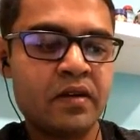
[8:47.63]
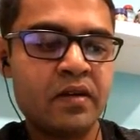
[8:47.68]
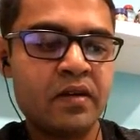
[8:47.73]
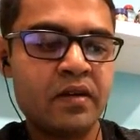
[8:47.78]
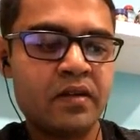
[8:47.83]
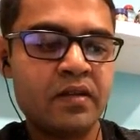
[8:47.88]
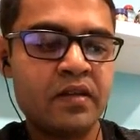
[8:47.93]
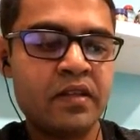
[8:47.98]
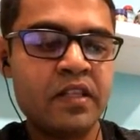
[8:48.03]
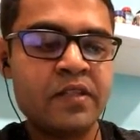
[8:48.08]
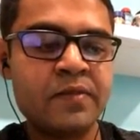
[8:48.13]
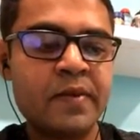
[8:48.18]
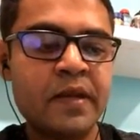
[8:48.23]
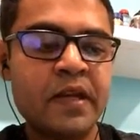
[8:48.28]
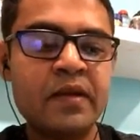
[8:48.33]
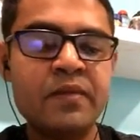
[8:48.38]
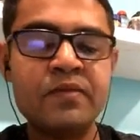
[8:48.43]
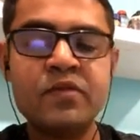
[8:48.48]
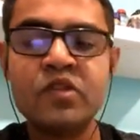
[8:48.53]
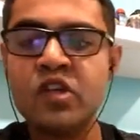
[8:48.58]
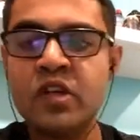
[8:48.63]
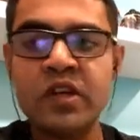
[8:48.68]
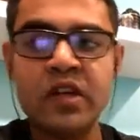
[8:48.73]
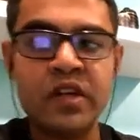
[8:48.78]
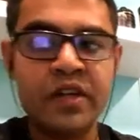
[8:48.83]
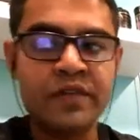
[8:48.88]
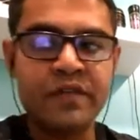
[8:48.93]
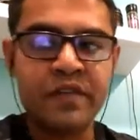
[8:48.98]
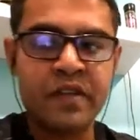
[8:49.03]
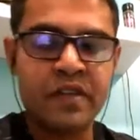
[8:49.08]
This becomes your
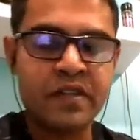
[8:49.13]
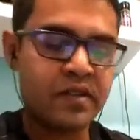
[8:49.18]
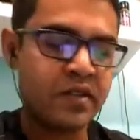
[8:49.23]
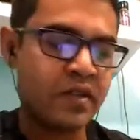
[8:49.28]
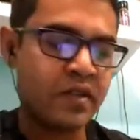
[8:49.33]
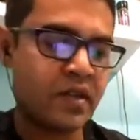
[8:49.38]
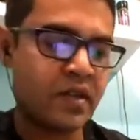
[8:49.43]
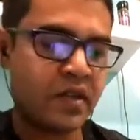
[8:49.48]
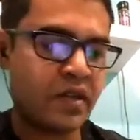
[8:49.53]
difference in height.